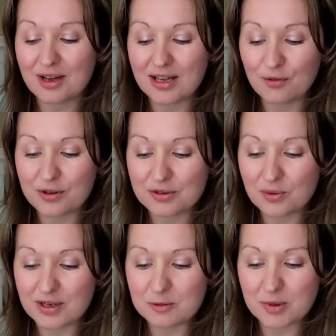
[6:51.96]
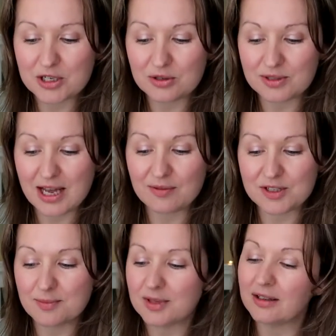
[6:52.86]
it feels quite special to have
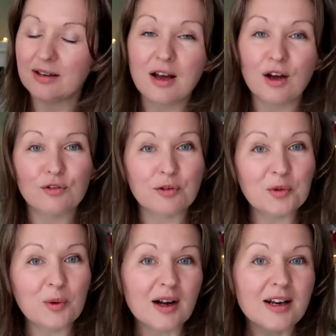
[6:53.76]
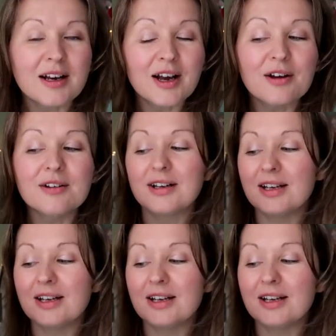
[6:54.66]
something from a while ago.